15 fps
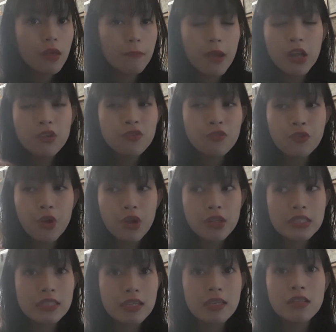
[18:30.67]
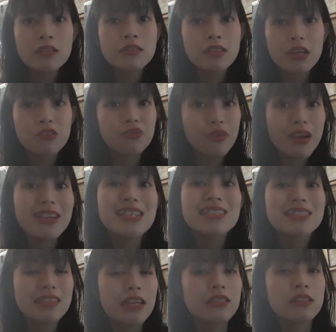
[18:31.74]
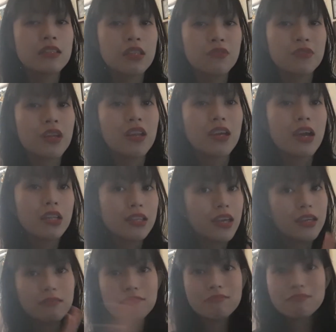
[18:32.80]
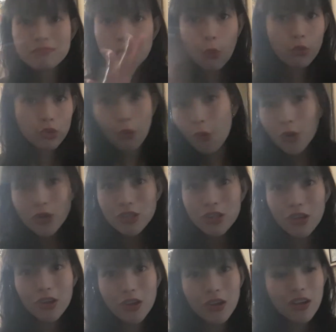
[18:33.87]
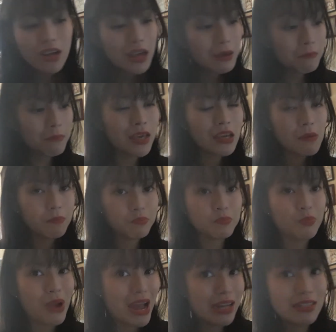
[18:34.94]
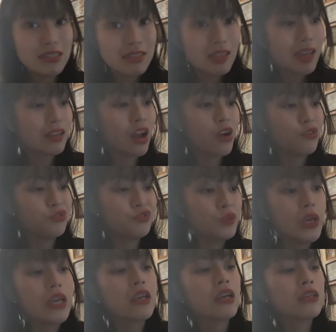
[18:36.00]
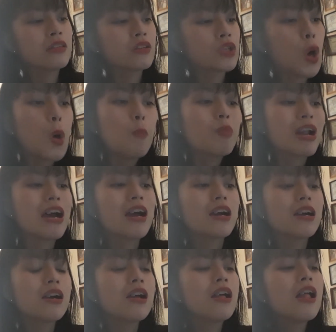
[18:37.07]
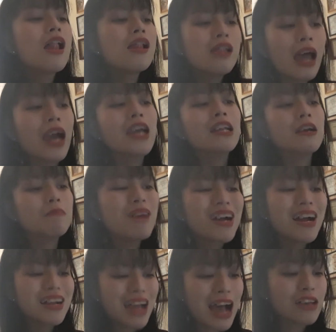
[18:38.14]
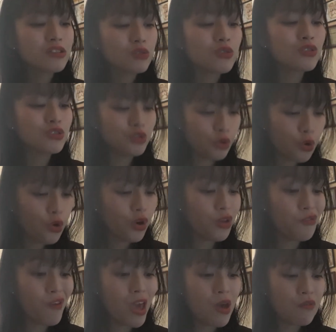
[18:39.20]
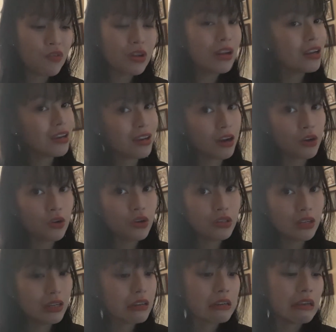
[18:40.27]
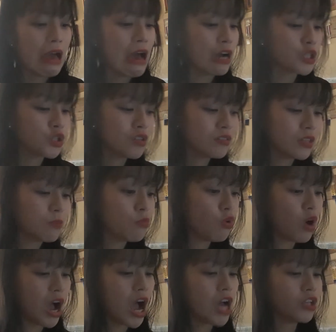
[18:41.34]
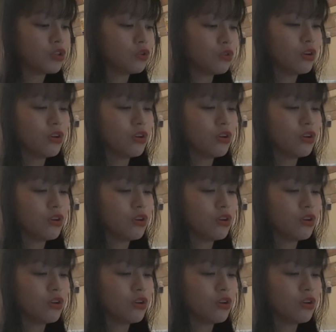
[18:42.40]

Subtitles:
Pero if your skin is that very sensitive talaga, then don't order makeup brands that are fake. Kasi sobrang laki ng magagastos nyo if ever na nagkaroon nyo ng reaction sa mukha nyo.